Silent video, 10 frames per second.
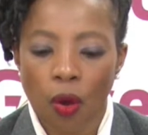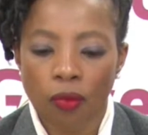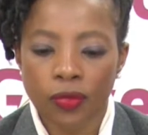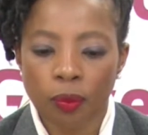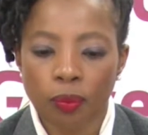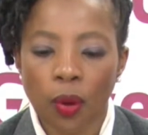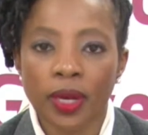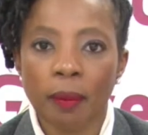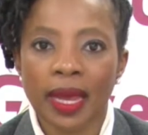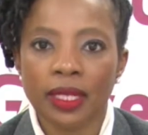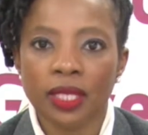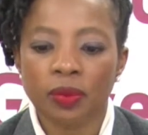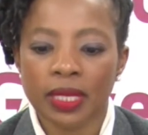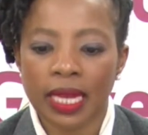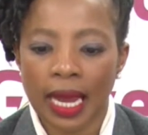of the Border
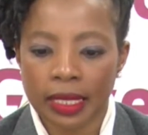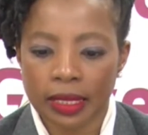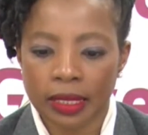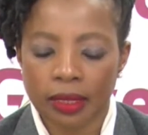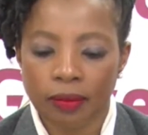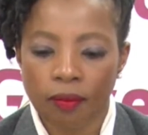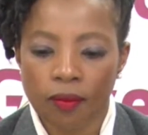Management Act.